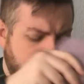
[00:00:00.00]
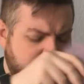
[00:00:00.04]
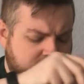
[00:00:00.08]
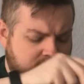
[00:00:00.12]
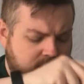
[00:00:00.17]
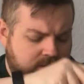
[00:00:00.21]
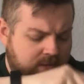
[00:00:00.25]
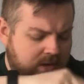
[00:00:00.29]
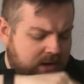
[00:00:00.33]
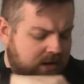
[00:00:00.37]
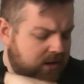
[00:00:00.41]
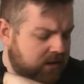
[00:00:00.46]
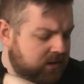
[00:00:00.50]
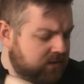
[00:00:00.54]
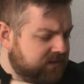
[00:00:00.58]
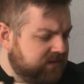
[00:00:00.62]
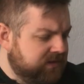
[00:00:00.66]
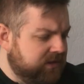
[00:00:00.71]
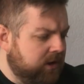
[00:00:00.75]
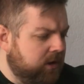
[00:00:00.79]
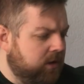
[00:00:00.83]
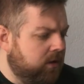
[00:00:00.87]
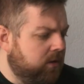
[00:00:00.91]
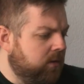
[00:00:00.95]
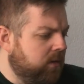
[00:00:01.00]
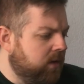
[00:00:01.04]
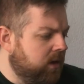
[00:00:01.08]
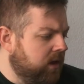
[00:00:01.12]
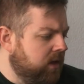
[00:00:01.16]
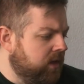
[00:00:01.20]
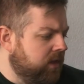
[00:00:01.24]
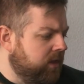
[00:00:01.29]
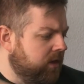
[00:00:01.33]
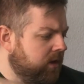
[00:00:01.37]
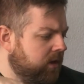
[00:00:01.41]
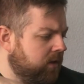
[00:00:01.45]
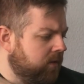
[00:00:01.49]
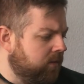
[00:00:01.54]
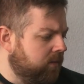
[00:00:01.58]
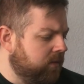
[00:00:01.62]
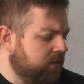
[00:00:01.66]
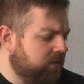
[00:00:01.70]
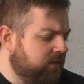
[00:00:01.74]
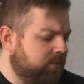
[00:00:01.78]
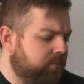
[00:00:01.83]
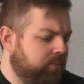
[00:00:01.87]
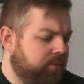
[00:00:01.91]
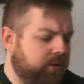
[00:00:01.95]
to it, so I thought it
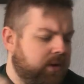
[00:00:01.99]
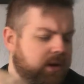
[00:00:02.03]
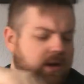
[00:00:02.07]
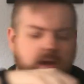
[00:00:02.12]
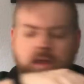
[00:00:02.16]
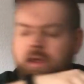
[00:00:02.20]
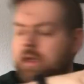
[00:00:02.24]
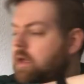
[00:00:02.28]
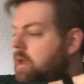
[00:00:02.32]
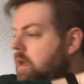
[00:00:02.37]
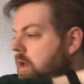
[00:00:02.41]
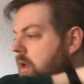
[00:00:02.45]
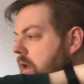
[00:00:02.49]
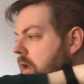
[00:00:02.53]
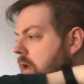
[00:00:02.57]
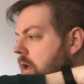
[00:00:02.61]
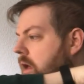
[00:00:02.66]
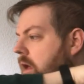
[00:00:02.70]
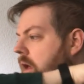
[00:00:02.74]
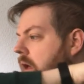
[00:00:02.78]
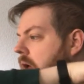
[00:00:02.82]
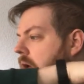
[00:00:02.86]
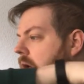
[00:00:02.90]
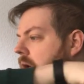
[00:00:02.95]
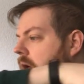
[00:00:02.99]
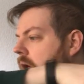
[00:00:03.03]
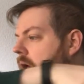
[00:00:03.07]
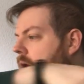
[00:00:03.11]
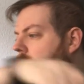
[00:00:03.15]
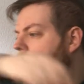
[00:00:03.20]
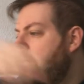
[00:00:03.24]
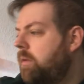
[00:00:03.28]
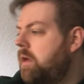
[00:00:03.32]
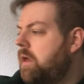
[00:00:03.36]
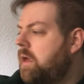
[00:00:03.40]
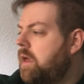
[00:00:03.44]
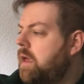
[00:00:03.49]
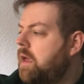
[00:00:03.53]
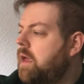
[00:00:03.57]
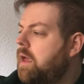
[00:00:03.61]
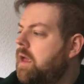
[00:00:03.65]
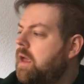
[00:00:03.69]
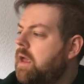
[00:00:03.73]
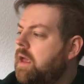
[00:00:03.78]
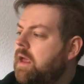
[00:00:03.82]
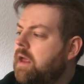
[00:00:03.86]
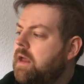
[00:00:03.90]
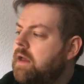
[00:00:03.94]
was pretty. And
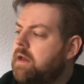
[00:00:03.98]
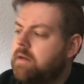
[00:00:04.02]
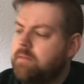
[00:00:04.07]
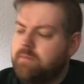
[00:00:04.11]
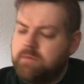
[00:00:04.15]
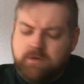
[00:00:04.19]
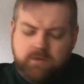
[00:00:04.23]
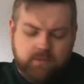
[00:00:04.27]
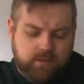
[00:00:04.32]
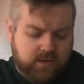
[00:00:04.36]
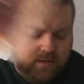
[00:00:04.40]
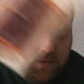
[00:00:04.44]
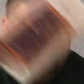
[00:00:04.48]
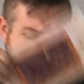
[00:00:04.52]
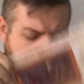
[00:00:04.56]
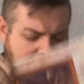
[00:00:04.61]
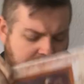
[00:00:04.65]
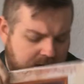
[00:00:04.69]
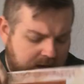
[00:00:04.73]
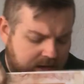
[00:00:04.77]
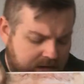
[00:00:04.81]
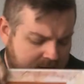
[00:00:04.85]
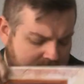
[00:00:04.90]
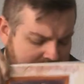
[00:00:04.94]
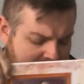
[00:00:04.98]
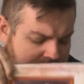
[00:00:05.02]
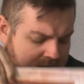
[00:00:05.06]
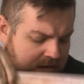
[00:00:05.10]
I'm doing that.